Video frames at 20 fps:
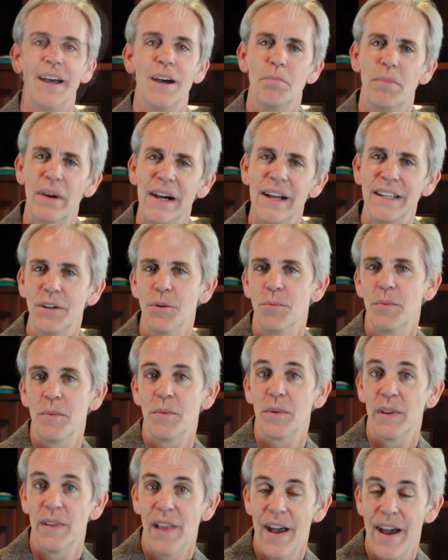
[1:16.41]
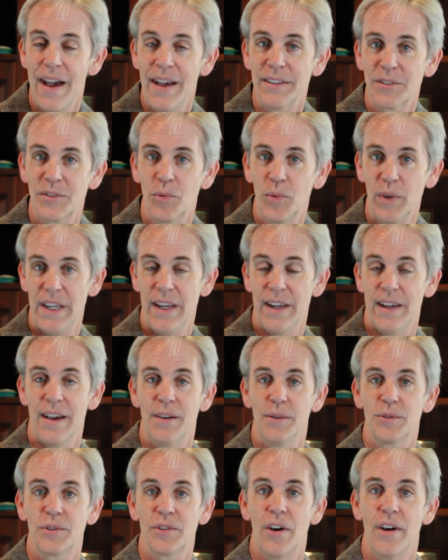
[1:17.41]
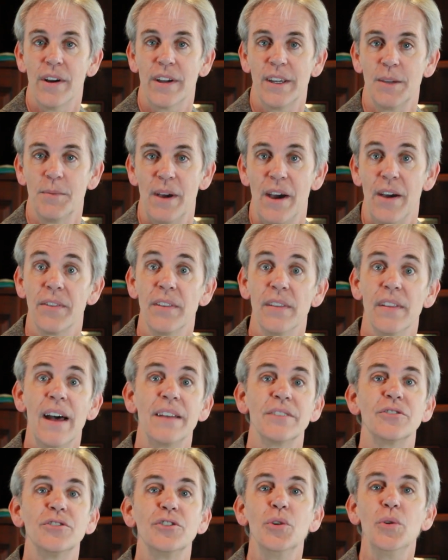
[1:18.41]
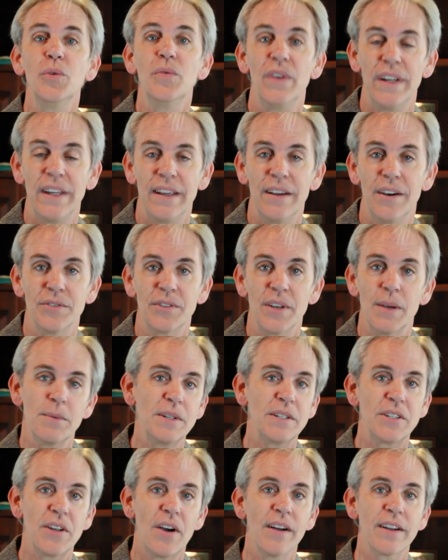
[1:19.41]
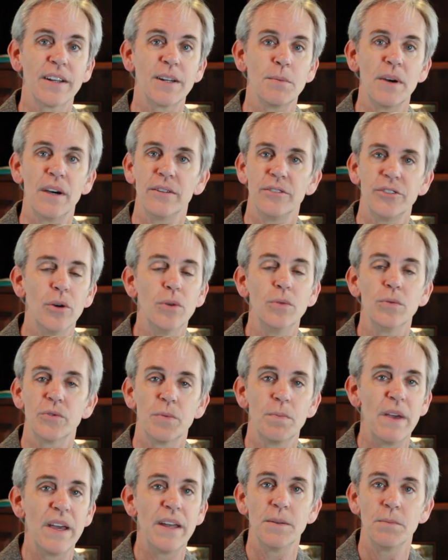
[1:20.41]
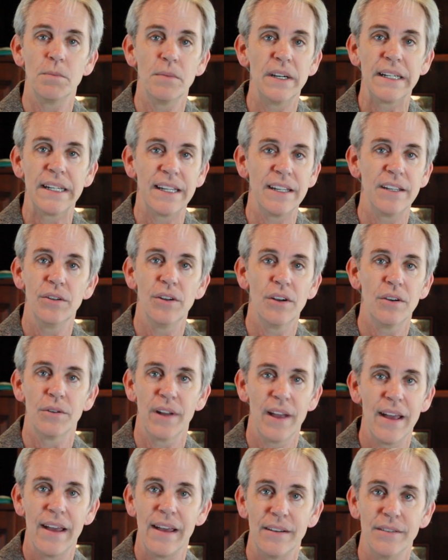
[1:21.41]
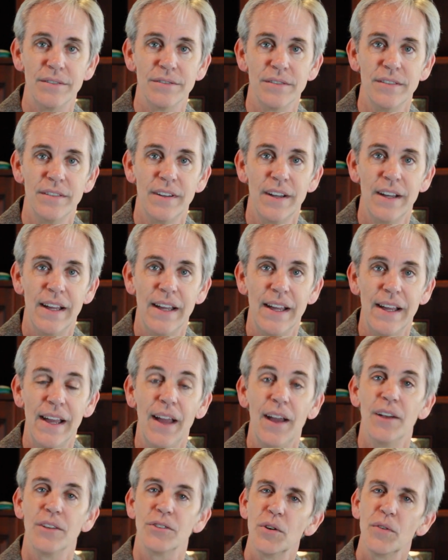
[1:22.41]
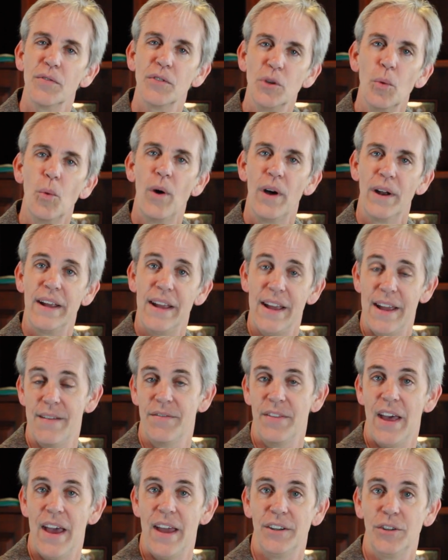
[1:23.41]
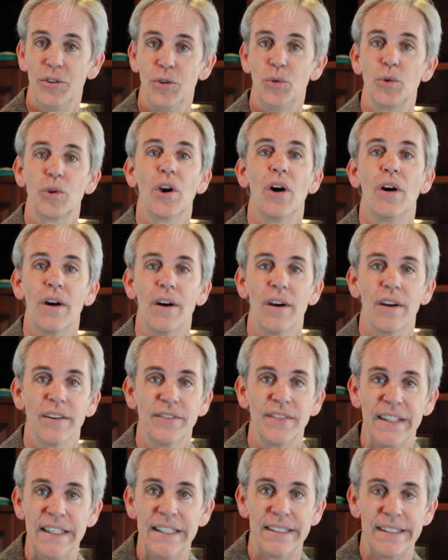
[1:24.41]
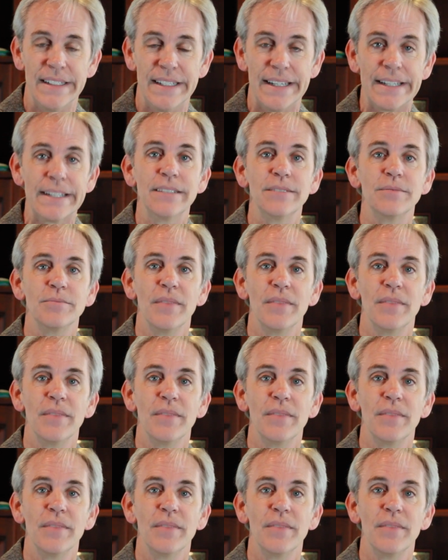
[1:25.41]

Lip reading: But you remember last week I was talking about, the last two videos I've been talking about, don't spend money you don't have. So if you want to have that new car feeling,